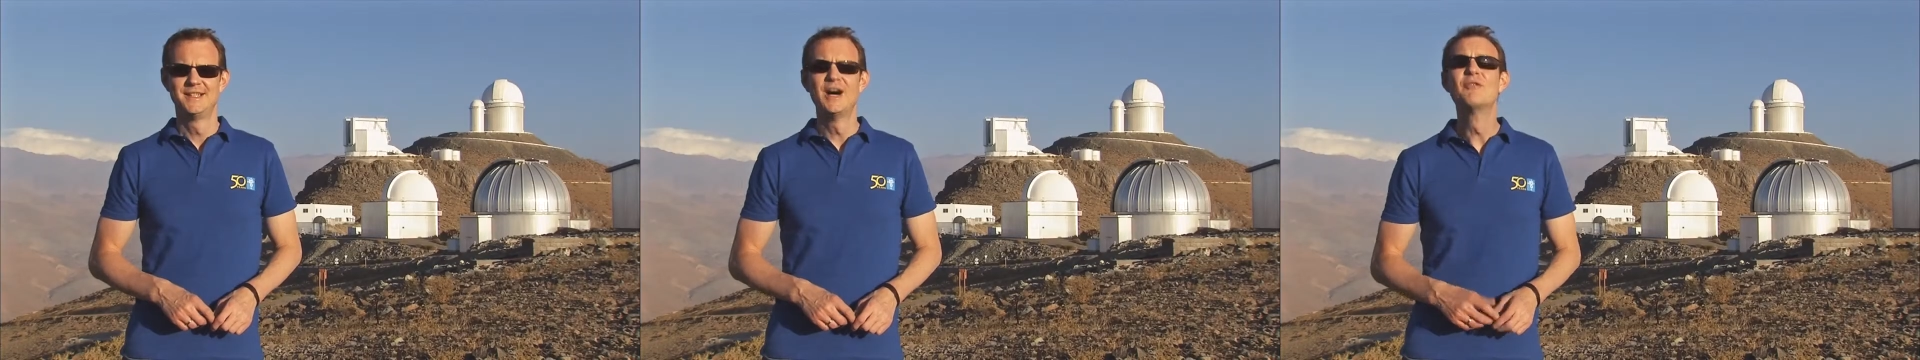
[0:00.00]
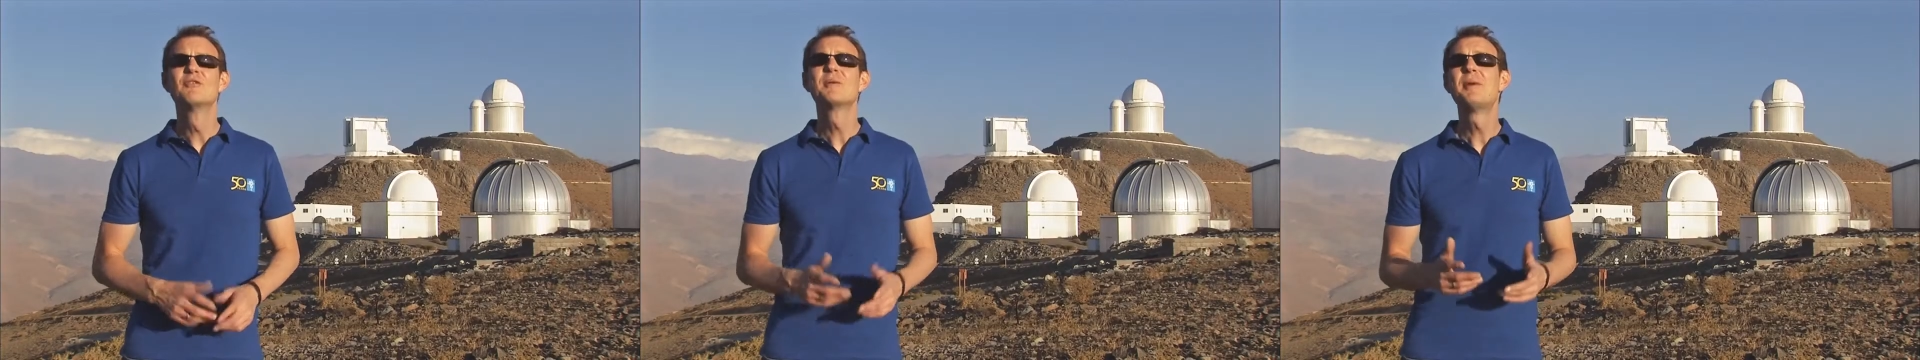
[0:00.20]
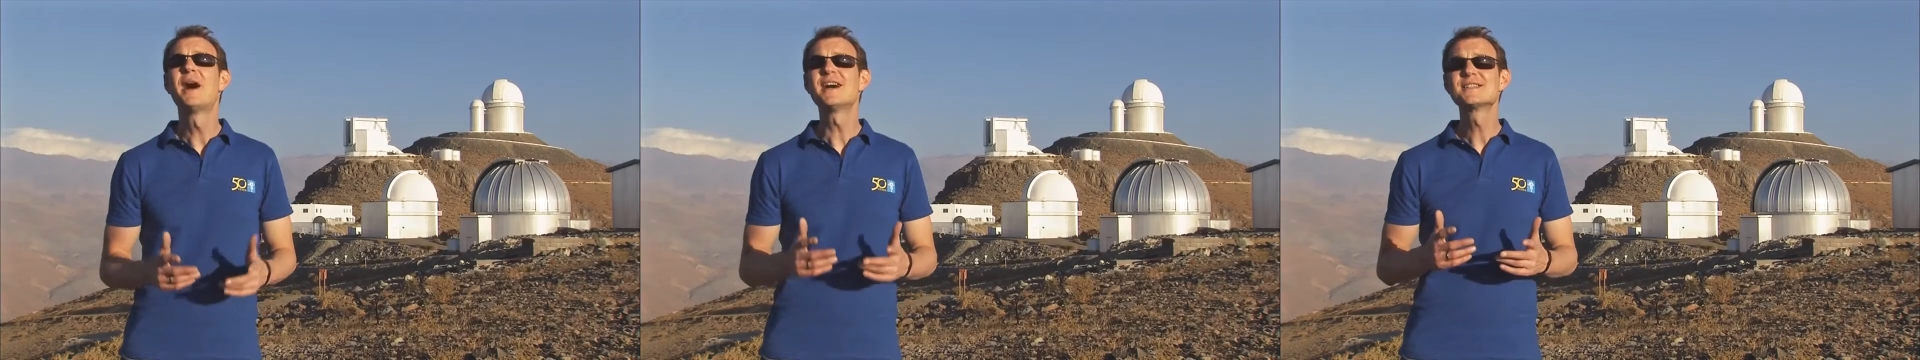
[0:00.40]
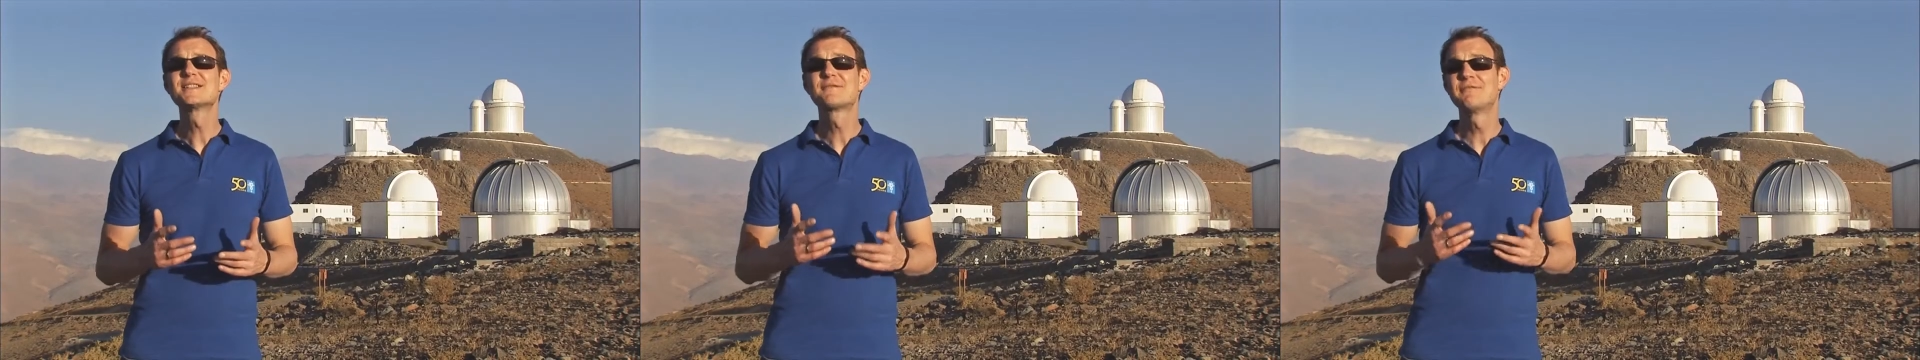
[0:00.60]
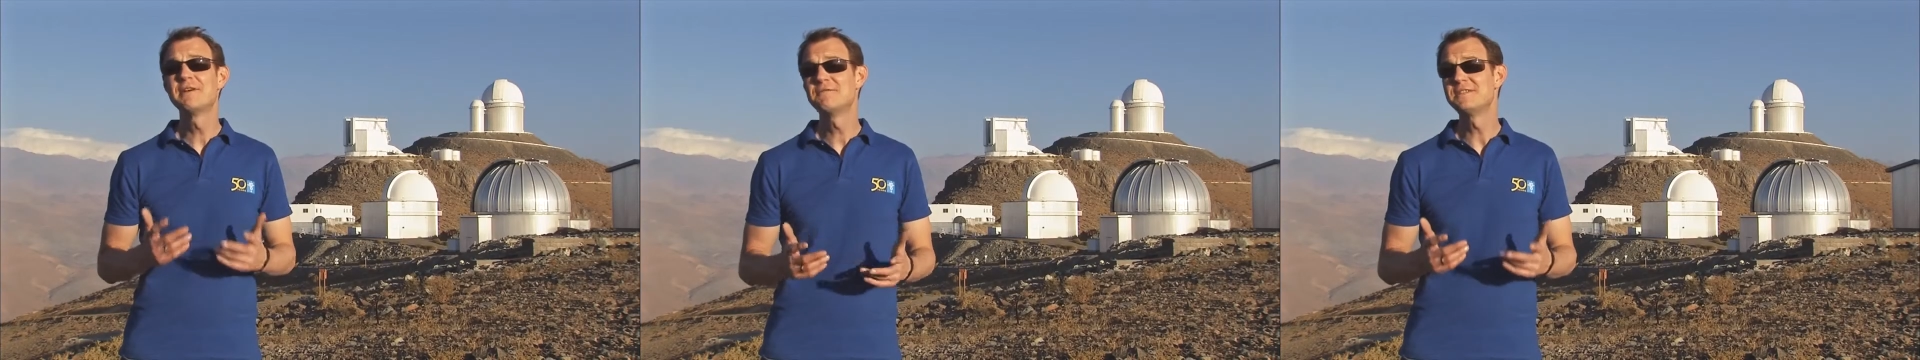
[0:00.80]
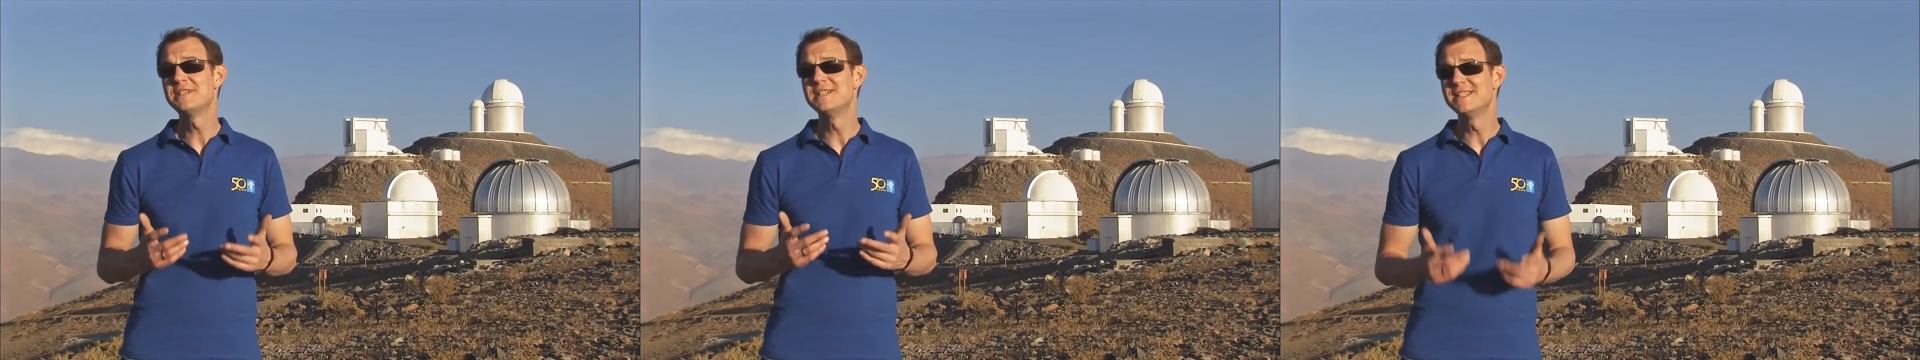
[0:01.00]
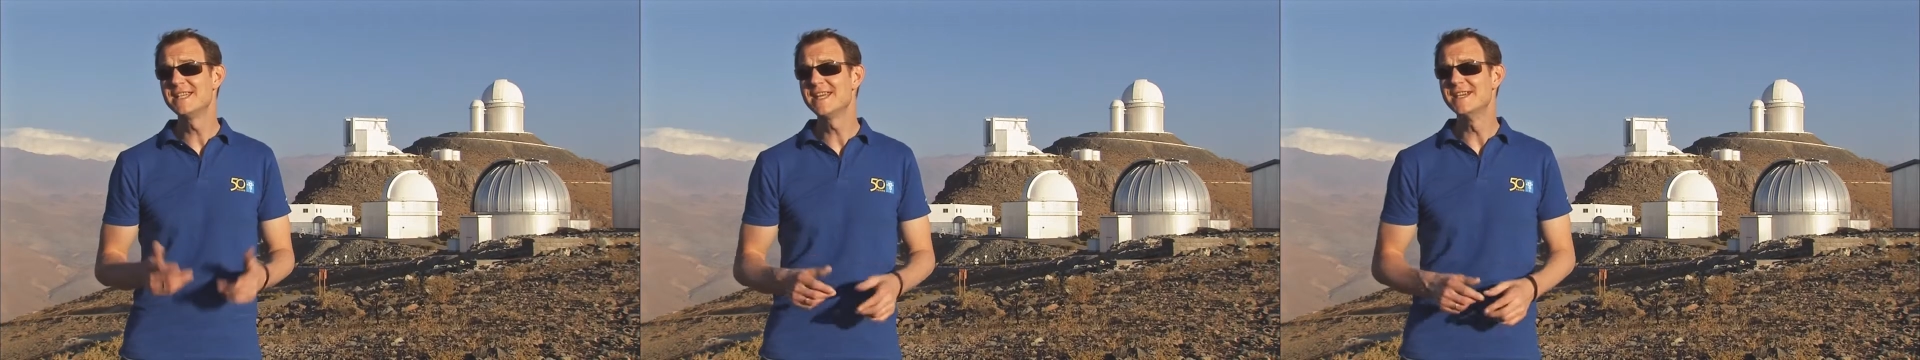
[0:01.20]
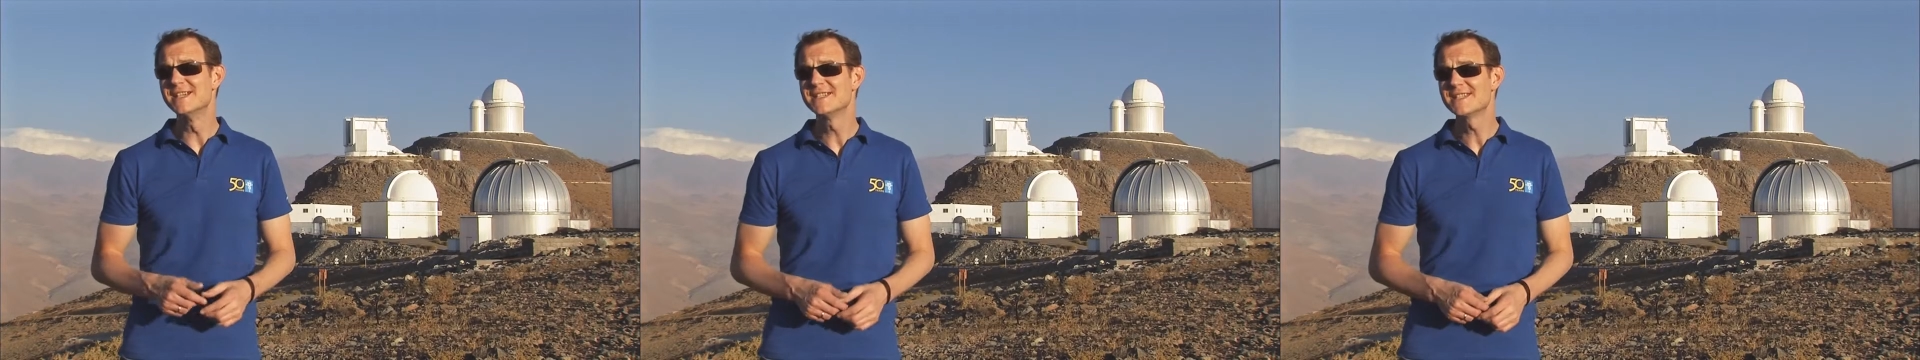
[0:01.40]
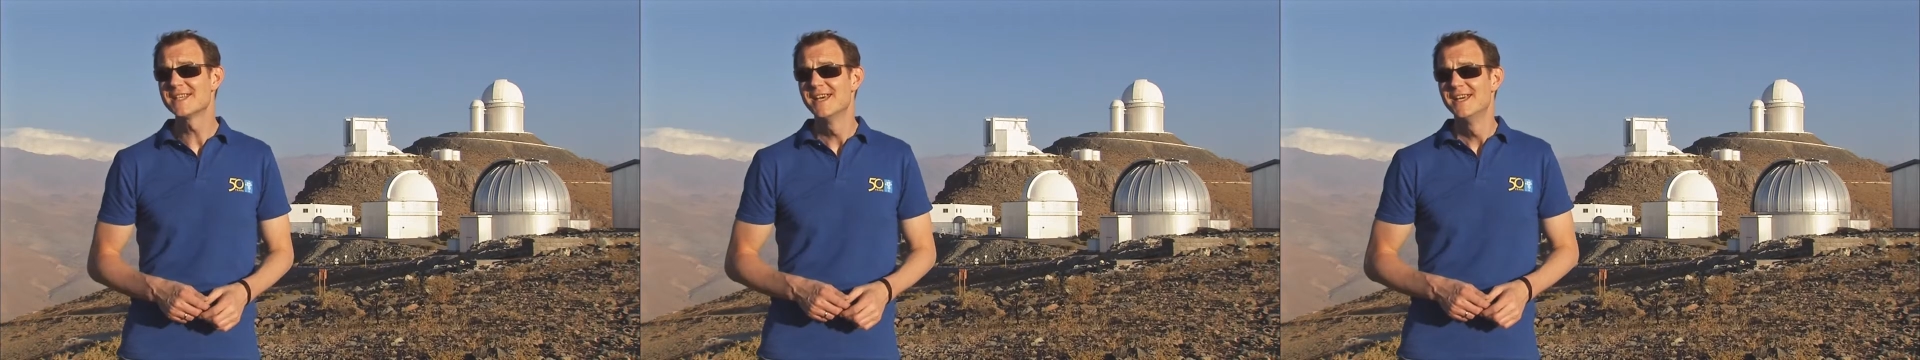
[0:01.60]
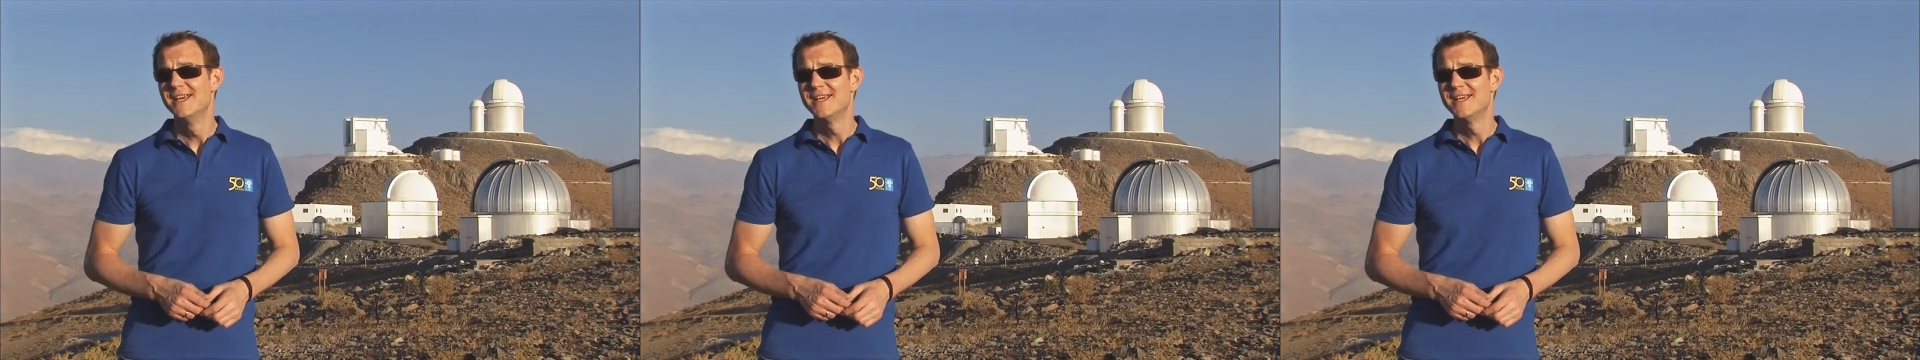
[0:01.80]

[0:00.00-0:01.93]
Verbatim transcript: Over the past 50 years,